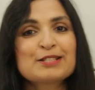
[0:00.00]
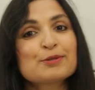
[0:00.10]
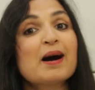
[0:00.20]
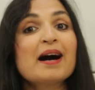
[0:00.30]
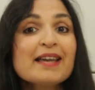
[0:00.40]

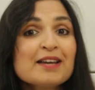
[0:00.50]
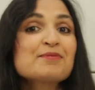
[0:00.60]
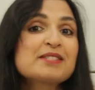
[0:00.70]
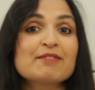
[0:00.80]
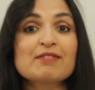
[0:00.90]
So I
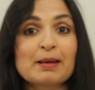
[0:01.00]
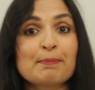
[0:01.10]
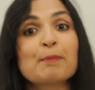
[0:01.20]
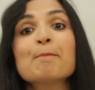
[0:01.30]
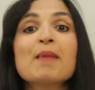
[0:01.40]
have
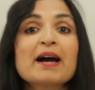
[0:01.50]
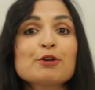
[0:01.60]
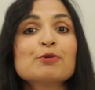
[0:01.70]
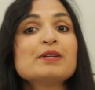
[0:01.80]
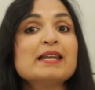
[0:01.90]
developed
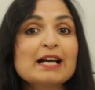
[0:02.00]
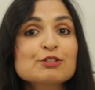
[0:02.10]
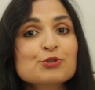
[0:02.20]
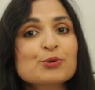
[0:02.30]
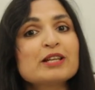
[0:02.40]
my own
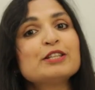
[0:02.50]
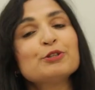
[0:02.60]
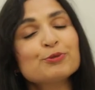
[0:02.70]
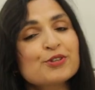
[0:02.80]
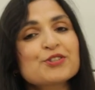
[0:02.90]
natural
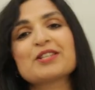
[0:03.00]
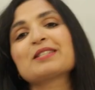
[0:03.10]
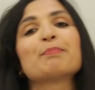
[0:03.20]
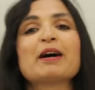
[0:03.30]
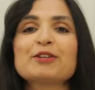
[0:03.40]

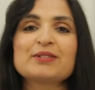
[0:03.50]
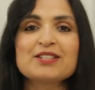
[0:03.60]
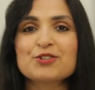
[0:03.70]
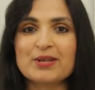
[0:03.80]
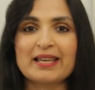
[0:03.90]
nutritious
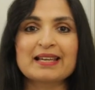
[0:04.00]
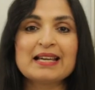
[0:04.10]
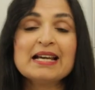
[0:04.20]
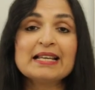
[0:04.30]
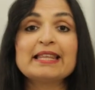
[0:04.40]
biotin shake
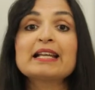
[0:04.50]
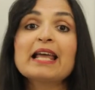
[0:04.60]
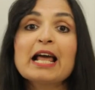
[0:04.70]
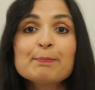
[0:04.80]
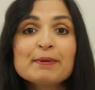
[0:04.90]
that
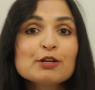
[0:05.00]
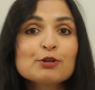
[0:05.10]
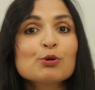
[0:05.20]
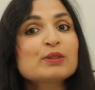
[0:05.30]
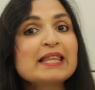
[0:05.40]
will help you
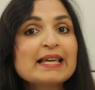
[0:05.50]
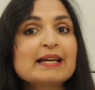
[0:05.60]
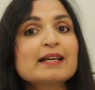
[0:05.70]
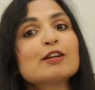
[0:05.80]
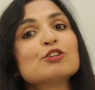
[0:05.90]
grow
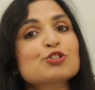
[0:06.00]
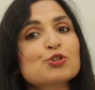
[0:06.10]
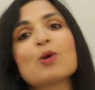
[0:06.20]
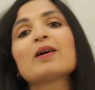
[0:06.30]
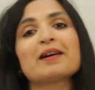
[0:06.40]
thicker and
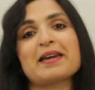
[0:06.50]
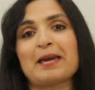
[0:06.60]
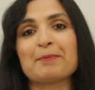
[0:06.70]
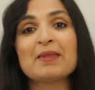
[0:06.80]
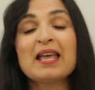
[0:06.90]
stronger
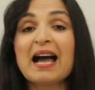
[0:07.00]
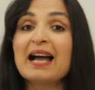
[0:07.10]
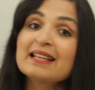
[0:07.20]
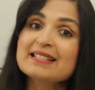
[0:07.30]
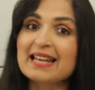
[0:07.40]
hair,
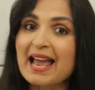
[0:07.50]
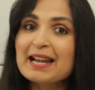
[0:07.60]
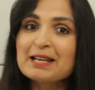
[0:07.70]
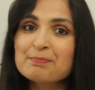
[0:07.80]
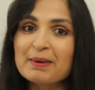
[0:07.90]
and as an
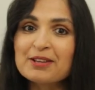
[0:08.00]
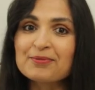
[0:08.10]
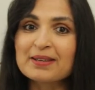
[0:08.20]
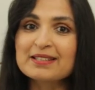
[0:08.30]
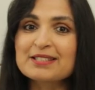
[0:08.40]
added
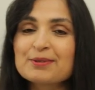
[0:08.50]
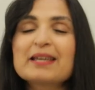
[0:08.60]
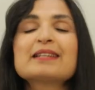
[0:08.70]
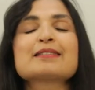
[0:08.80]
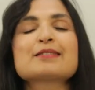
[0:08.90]
benefit you
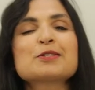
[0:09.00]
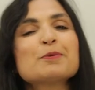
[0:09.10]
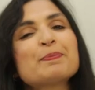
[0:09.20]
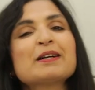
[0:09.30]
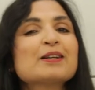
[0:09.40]
get a
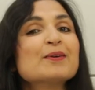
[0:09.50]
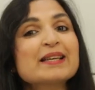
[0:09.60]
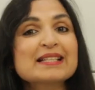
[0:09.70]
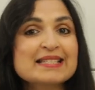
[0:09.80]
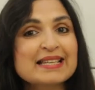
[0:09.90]
super
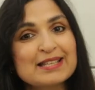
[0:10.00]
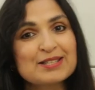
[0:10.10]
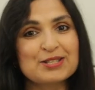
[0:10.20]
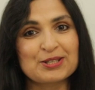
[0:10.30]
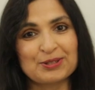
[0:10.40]
glowing
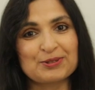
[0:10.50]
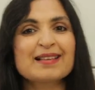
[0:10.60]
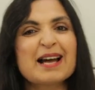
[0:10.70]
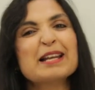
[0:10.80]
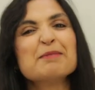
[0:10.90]
skin too.
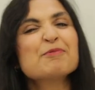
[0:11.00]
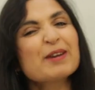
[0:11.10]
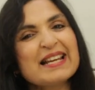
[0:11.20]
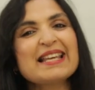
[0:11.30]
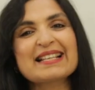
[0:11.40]
And I'm
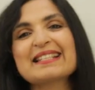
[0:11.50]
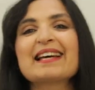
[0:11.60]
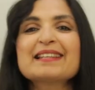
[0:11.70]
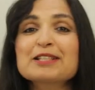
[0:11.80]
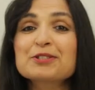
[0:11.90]
really
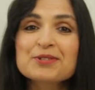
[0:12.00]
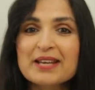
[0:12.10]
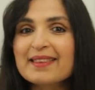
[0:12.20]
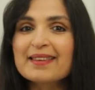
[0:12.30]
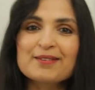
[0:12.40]
excited to
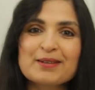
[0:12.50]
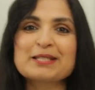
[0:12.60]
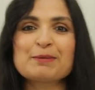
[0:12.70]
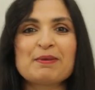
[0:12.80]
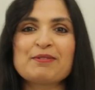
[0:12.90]
share that
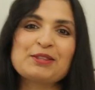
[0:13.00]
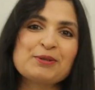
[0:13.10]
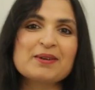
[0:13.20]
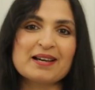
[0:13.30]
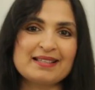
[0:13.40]
recipe with
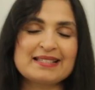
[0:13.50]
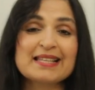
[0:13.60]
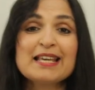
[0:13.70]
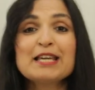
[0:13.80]
you guys.